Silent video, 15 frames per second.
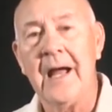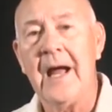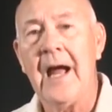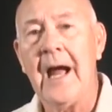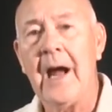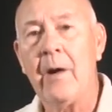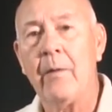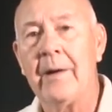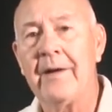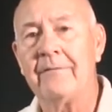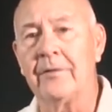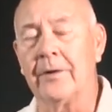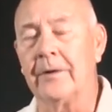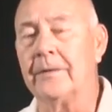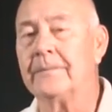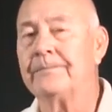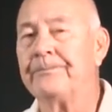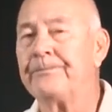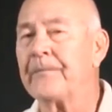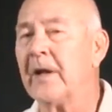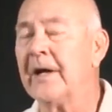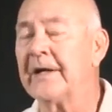However,
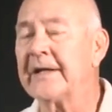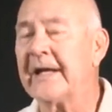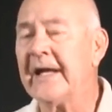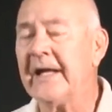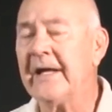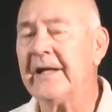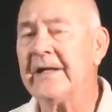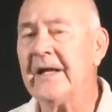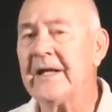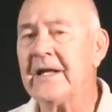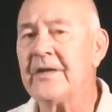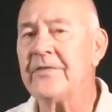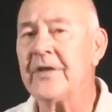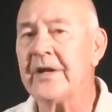again in